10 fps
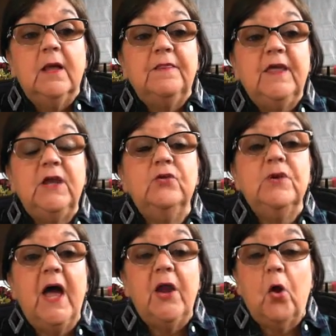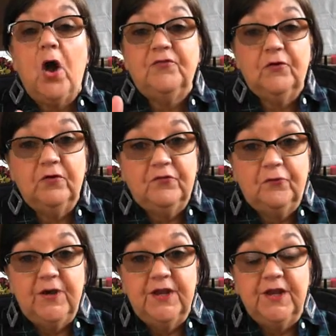they do not offer a
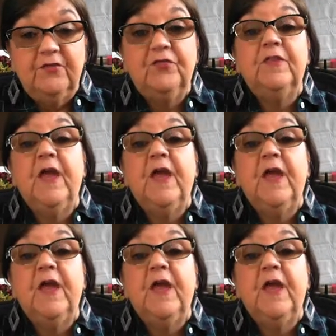free gift.